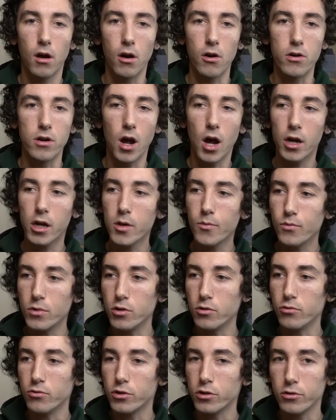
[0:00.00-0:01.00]
are not
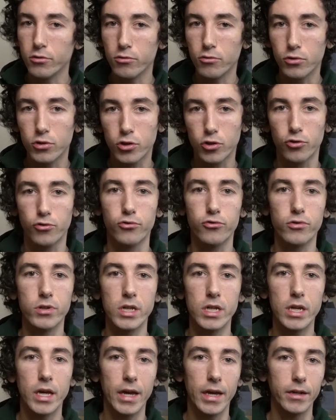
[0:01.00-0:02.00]
immune to
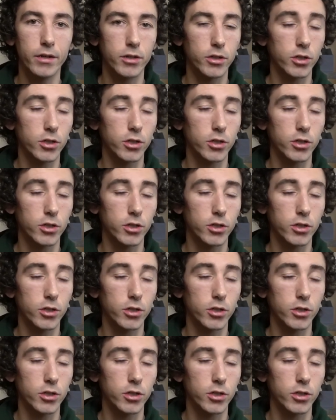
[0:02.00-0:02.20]
scrutiny and